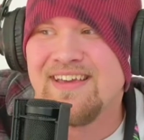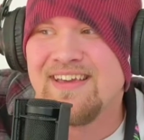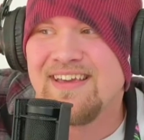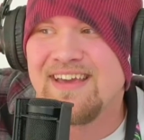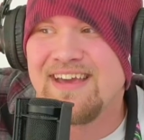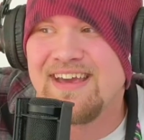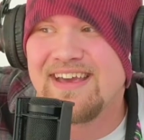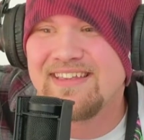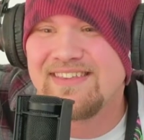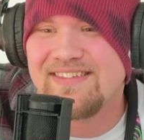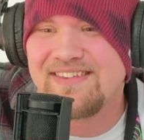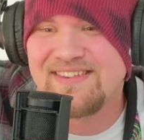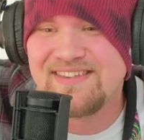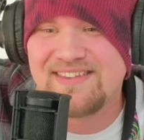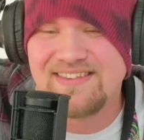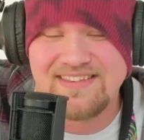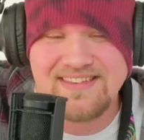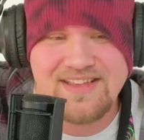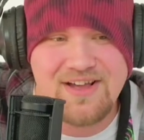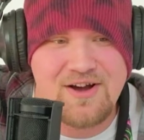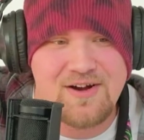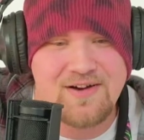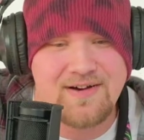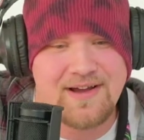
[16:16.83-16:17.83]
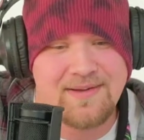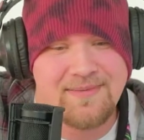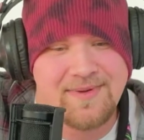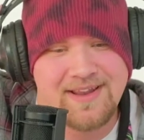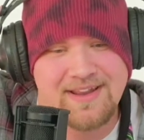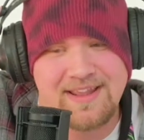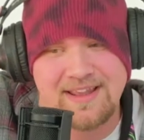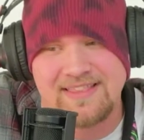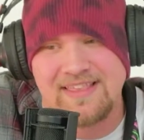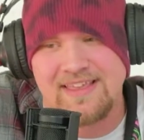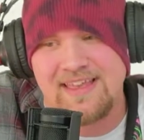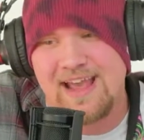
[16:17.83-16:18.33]
I mean,
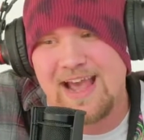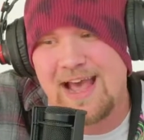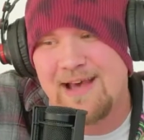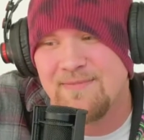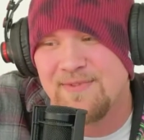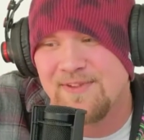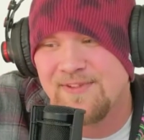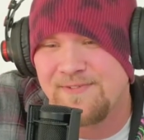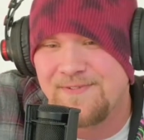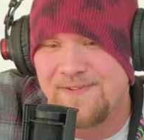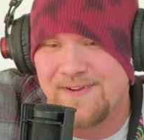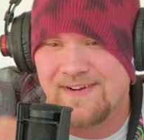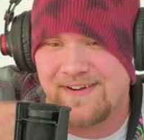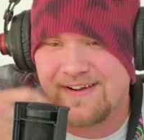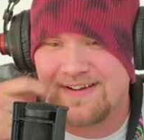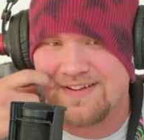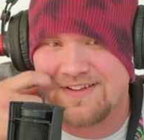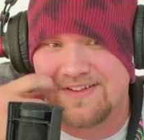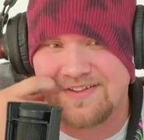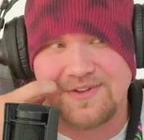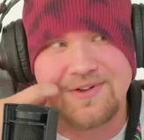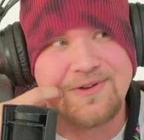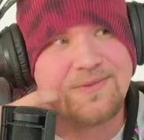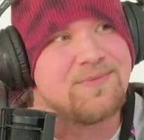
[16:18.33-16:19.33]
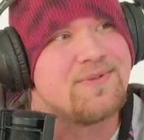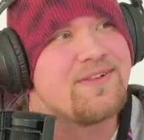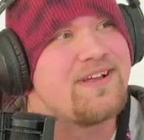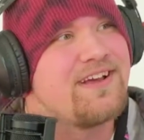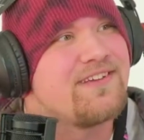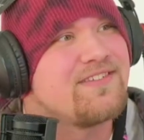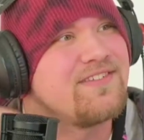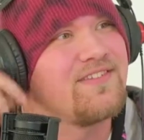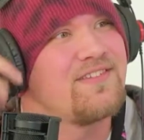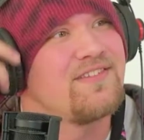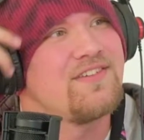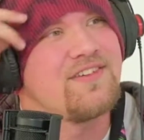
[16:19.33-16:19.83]
like the atmosphere in this whole
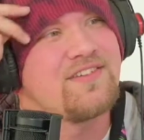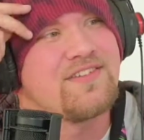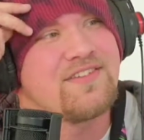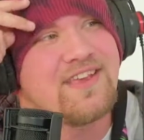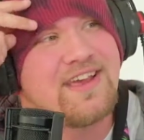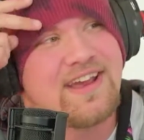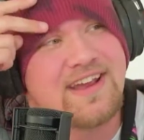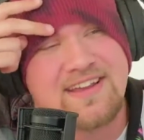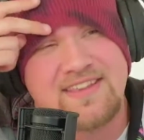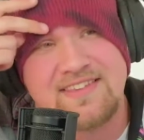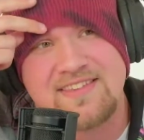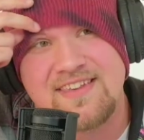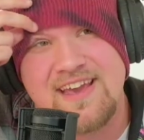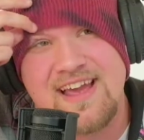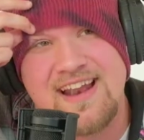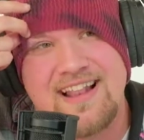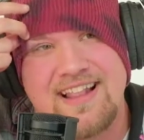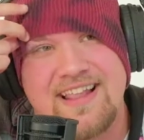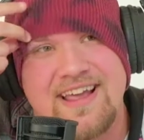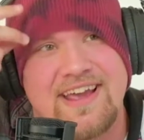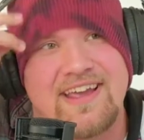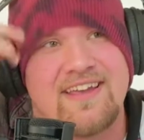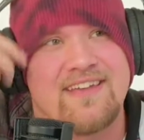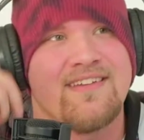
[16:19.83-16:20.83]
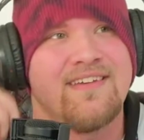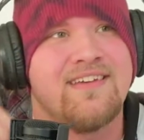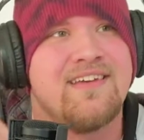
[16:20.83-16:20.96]
place is just like it's kind of like